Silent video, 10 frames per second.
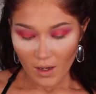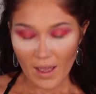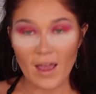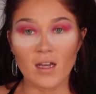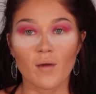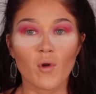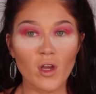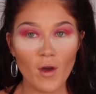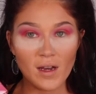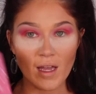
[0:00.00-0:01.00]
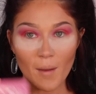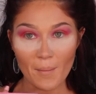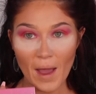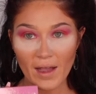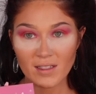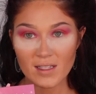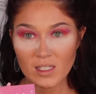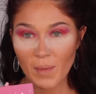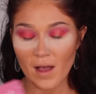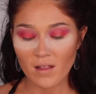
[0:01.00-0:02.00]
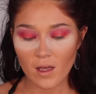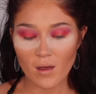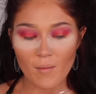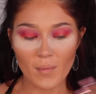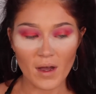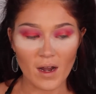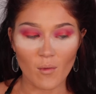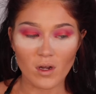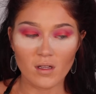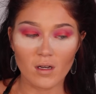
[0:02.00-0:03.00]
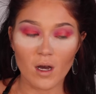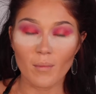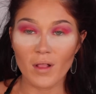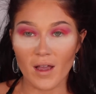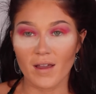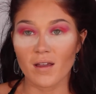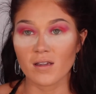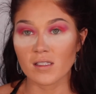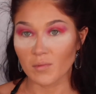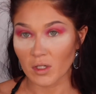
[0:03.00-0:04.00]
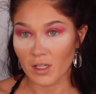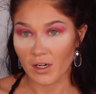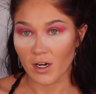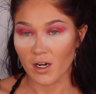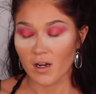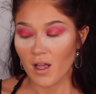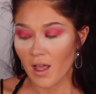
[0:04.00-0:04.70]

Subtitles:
And I want to go ahead and come back to this palette, but I want to apply some glitter.